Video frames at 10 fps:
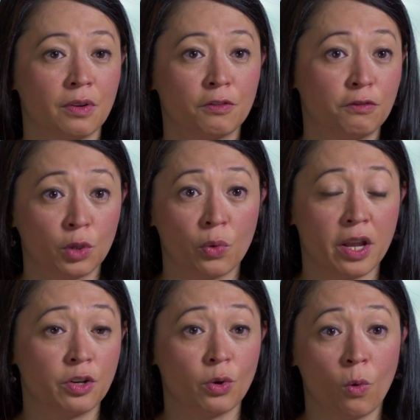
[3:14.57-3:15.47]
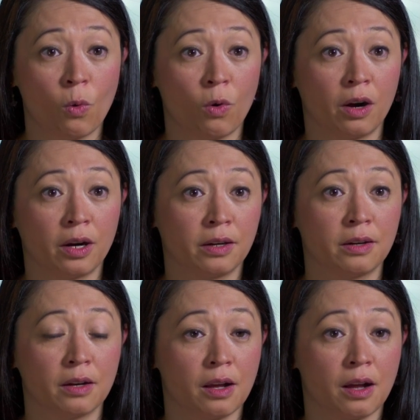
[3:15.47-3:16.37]
fluid or
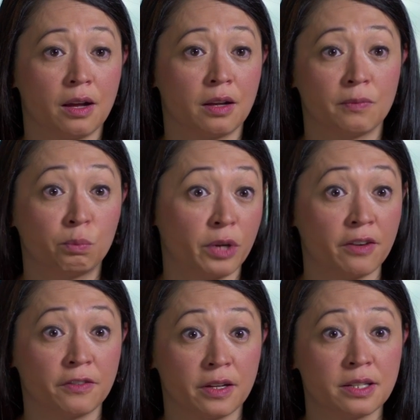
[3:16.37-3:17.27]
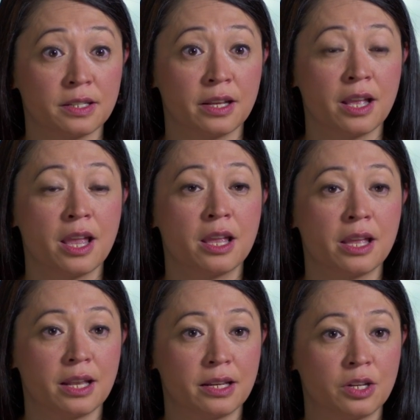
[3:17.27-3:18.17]
breakfast,
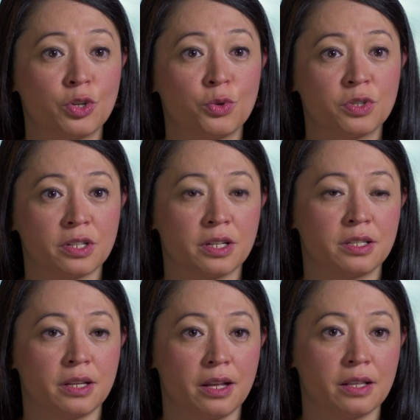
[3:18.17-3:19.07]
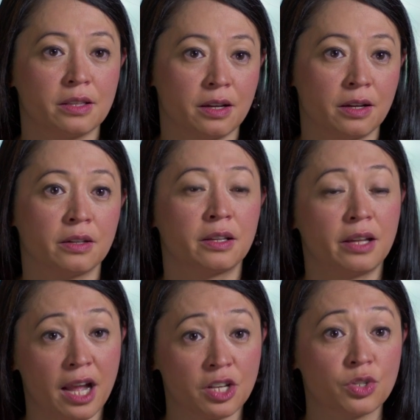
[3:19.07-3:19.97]
it induces the
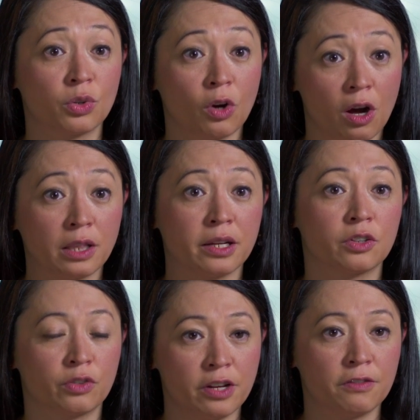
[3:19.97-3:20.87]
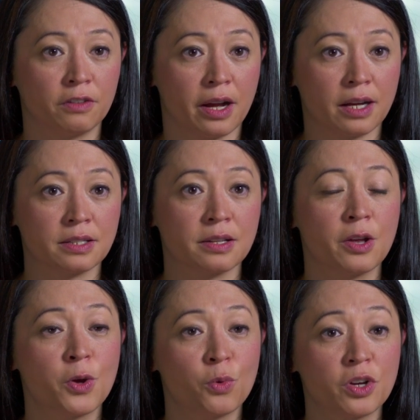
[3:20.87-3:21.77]
gastrocolic reflex,
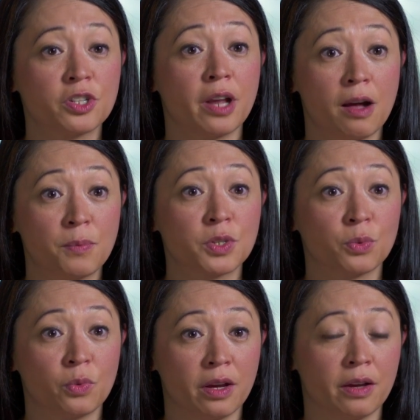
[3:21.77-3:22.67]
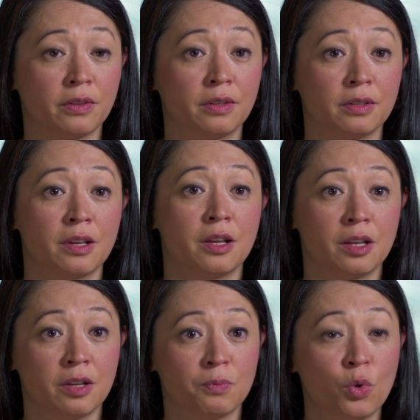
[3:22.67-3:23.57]
which helps with
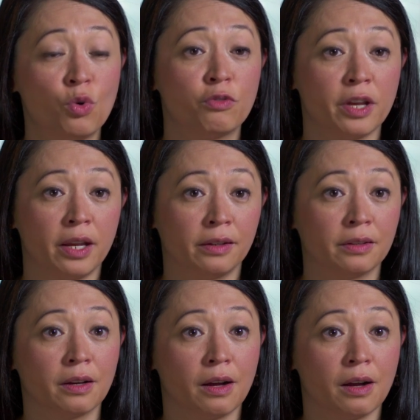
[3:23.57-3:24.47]
moving